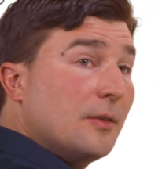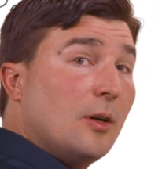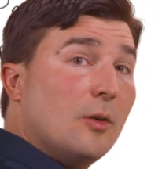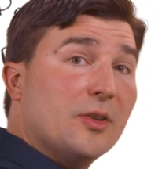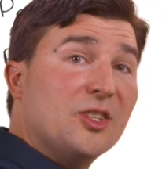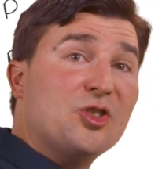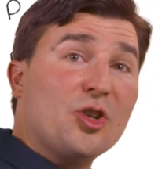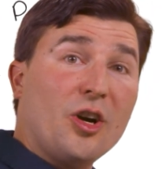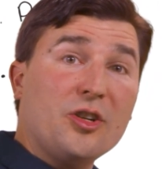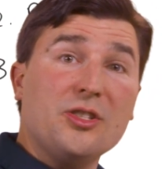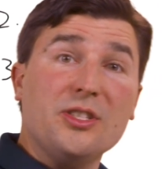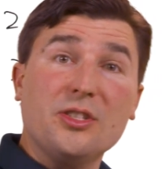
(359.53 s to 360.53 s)
over the
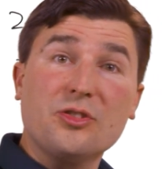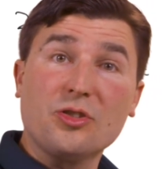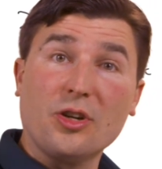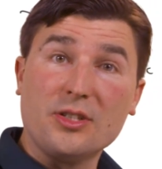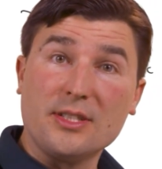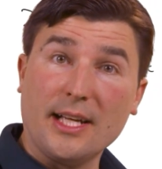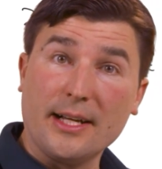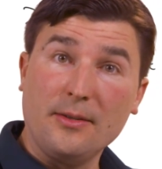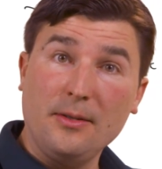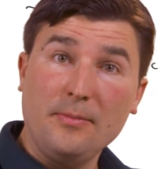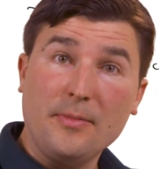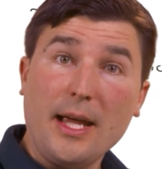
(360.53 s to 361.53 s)
charge and discharge
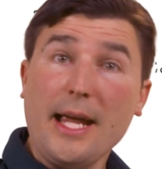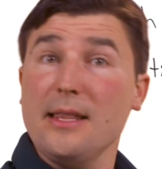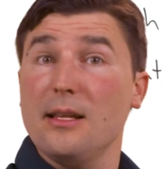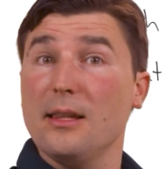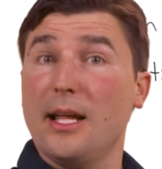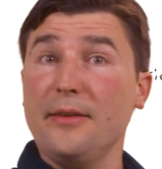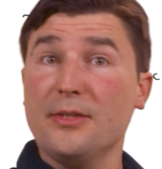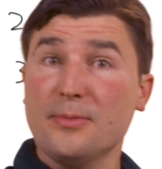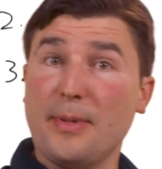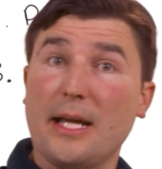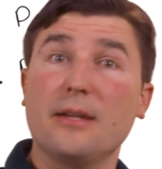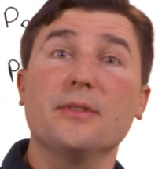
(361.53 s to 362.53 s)
cycle and the
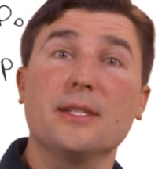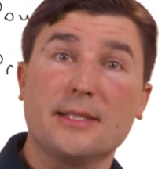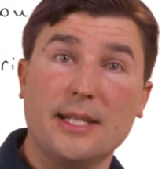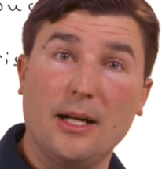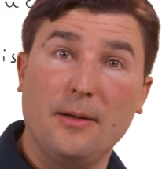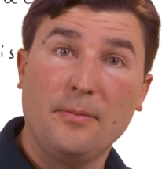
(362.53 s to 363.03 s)
lifespan of the cell.